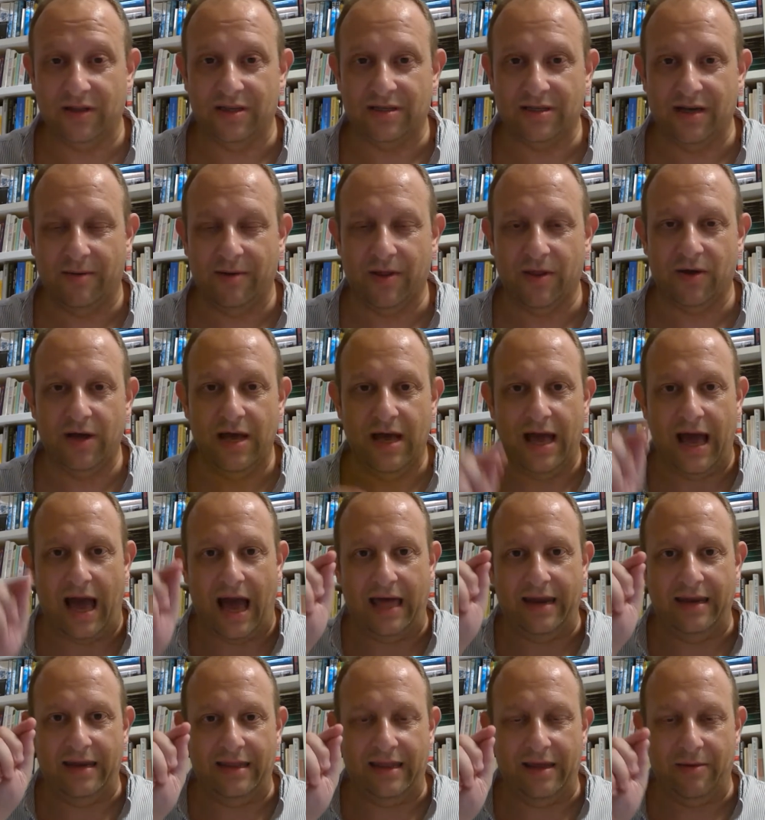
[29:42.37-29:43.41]
And there were
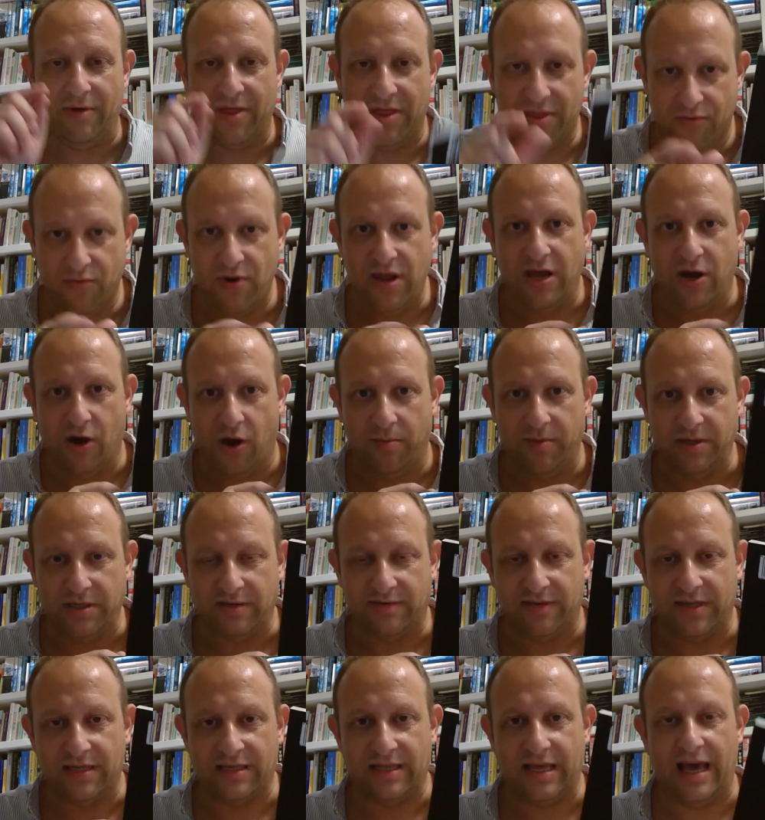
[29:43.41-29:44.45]
3 copies of this there.
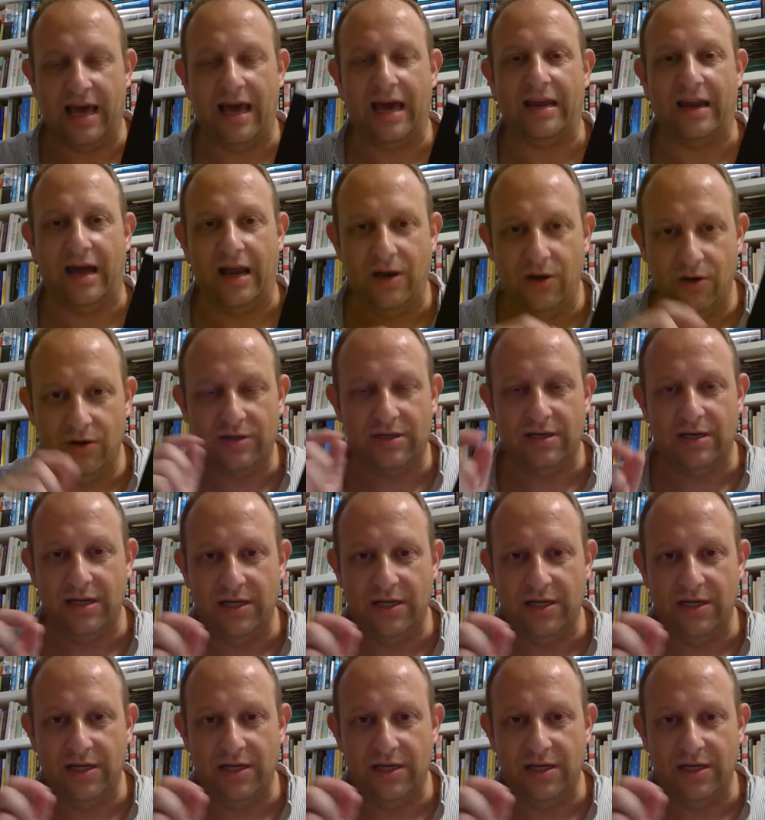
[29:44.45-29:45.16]
I looked at each one,